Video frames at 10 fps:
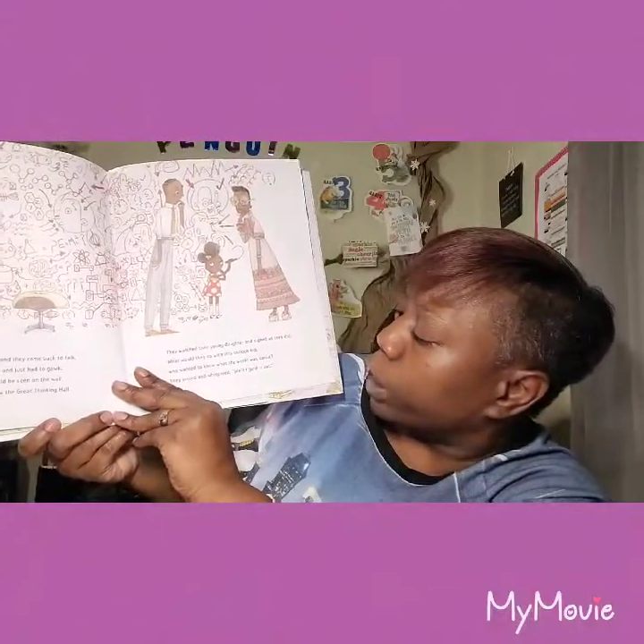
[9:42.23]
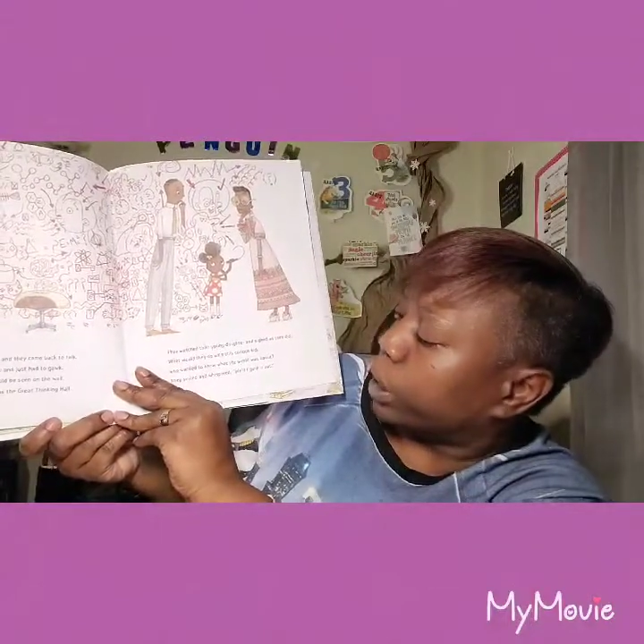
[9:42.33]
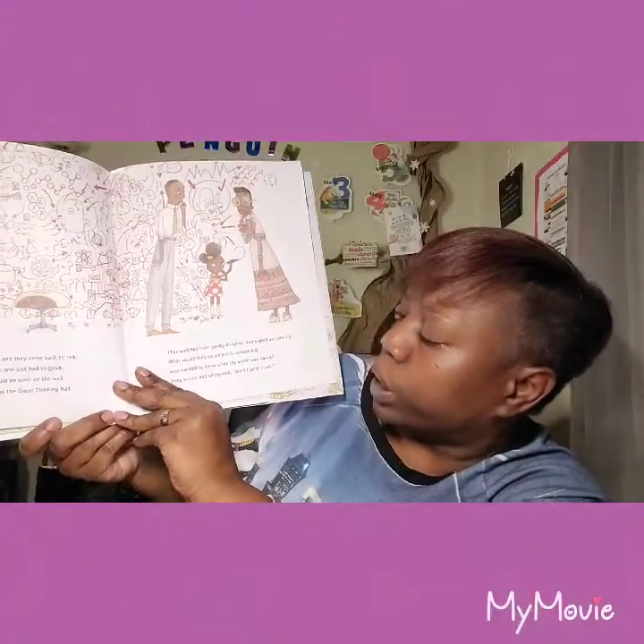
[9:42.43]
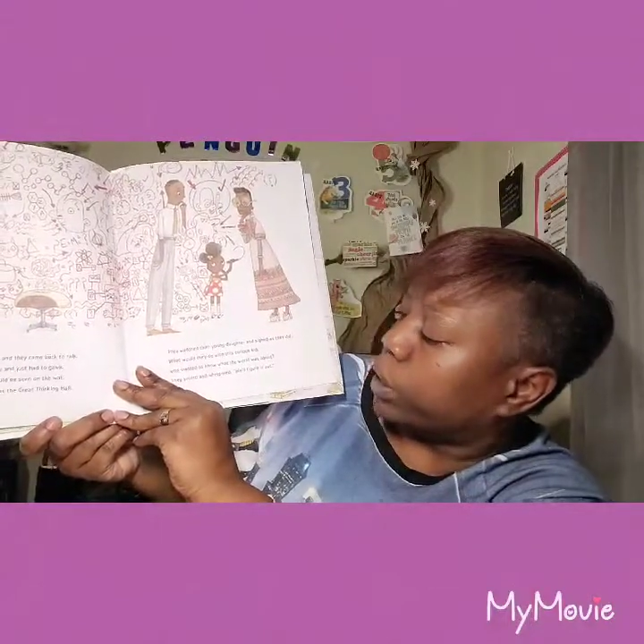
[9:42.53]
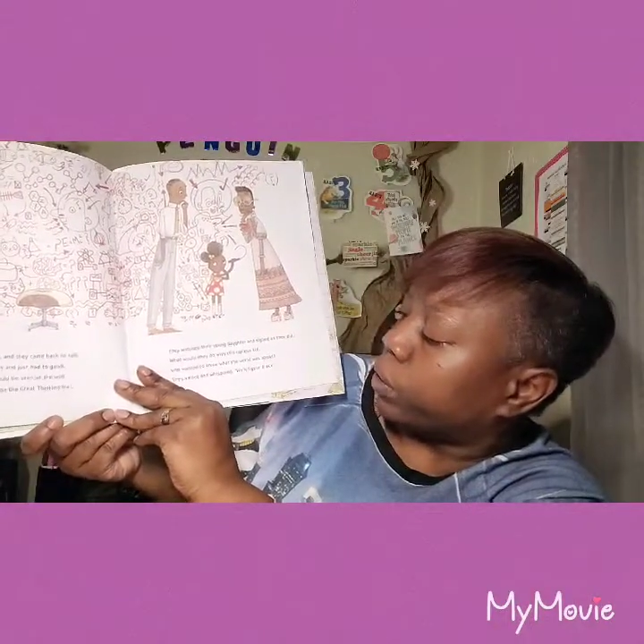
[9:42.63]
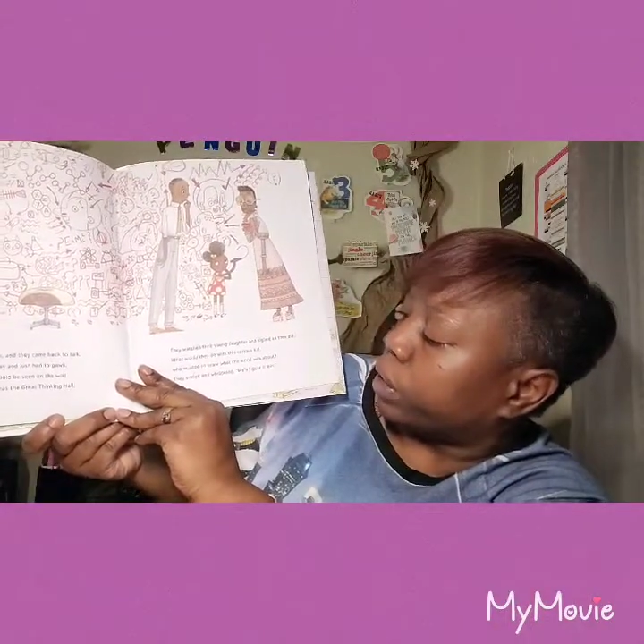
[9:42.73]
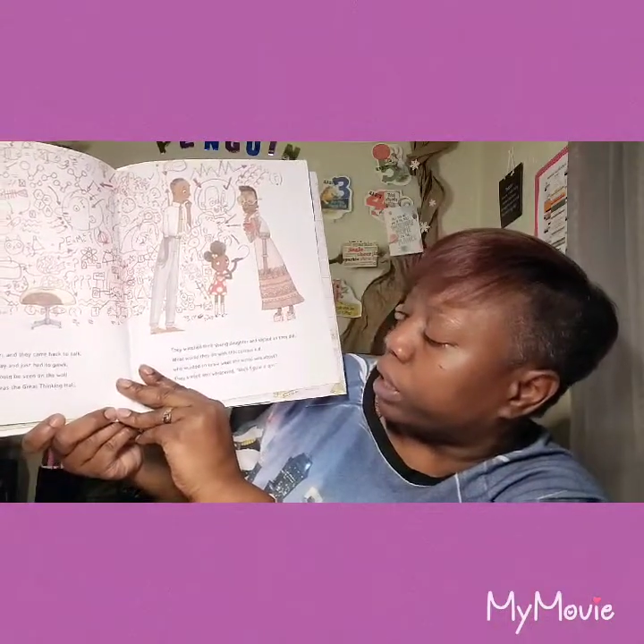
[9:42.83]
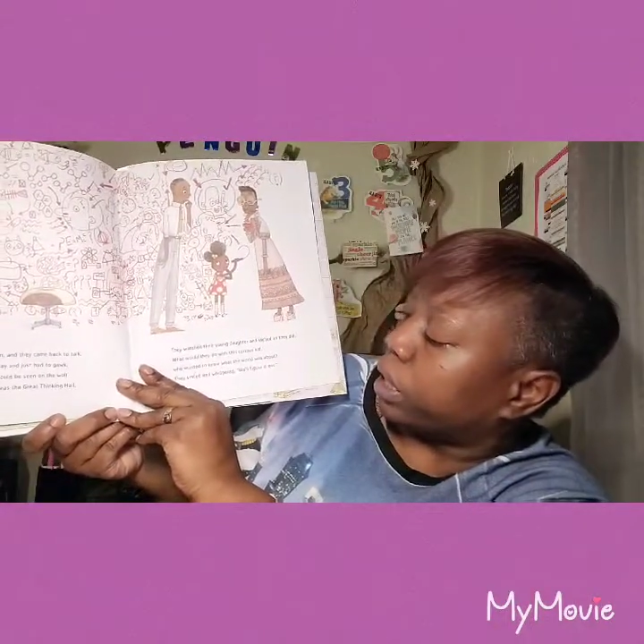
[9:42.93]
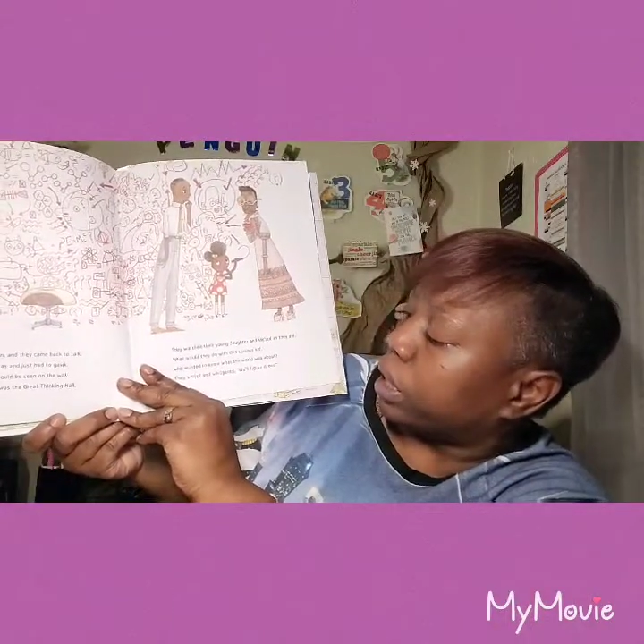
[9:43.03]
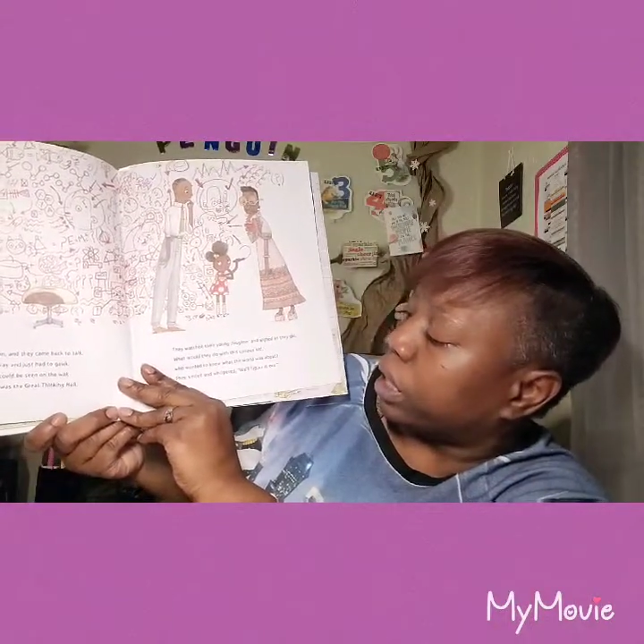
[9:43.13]
this
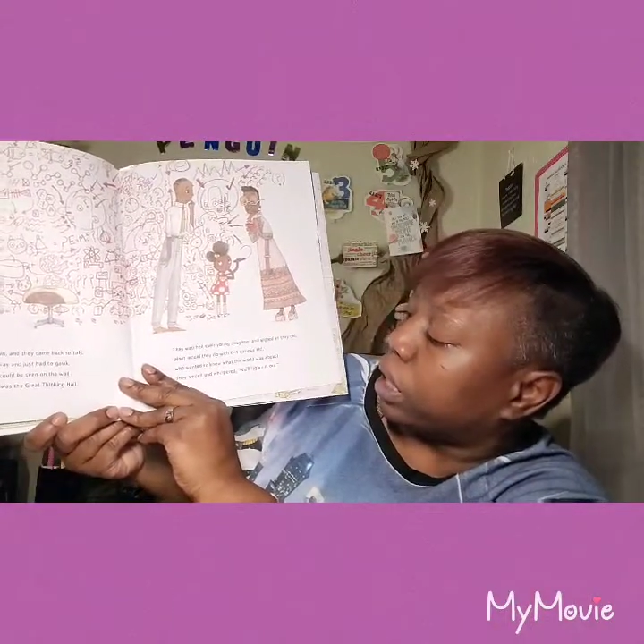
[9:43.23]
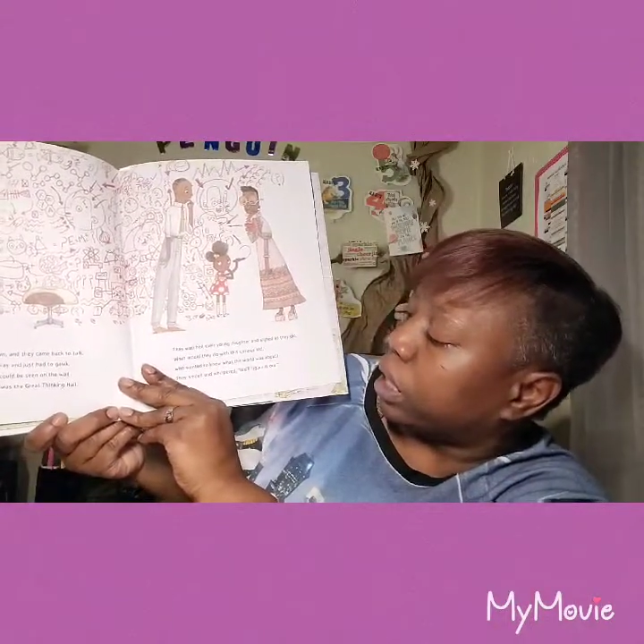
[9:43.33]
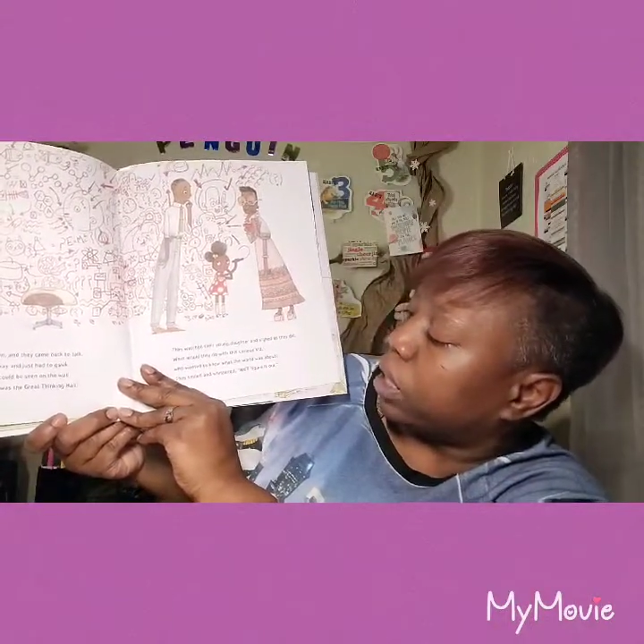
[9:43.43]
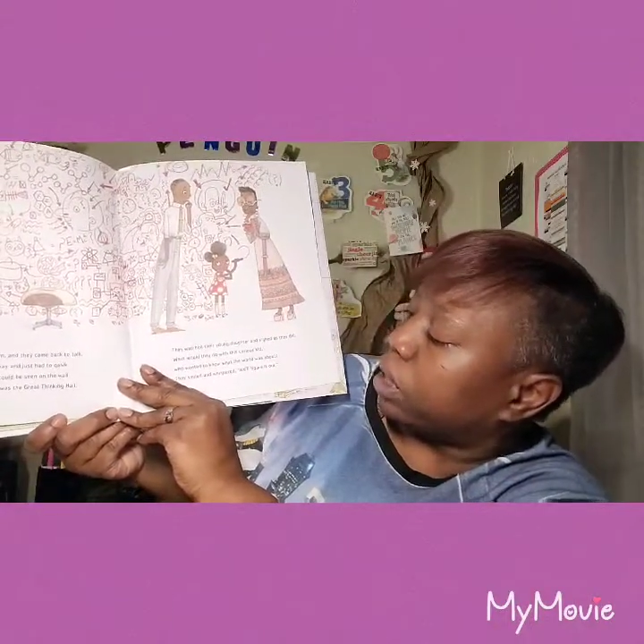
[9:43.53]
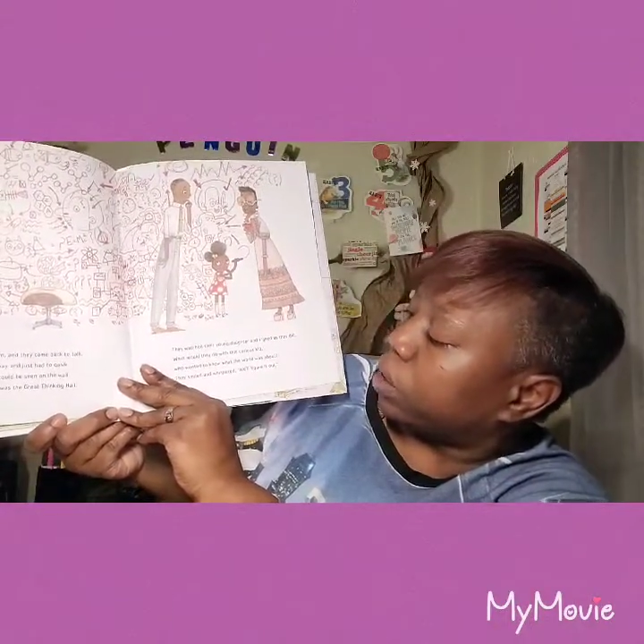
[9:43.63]
curious kid